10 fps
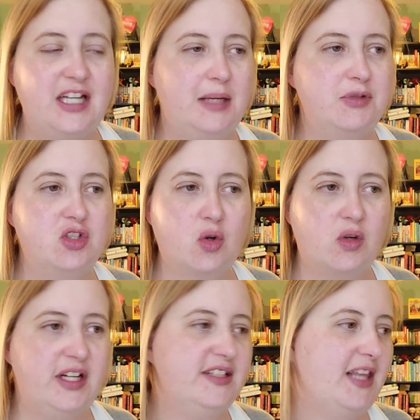type
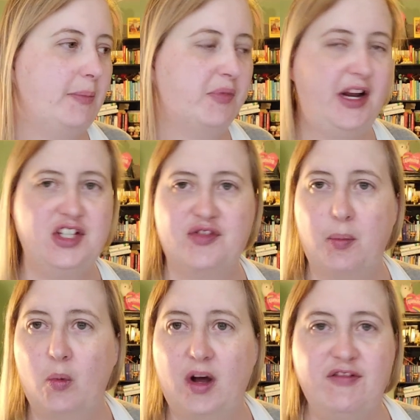stories that branch
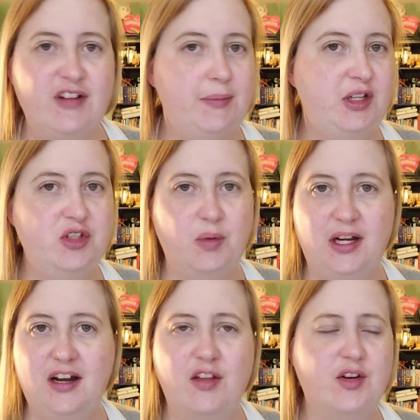from one family to
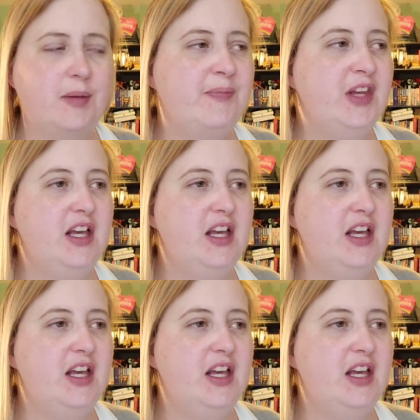another.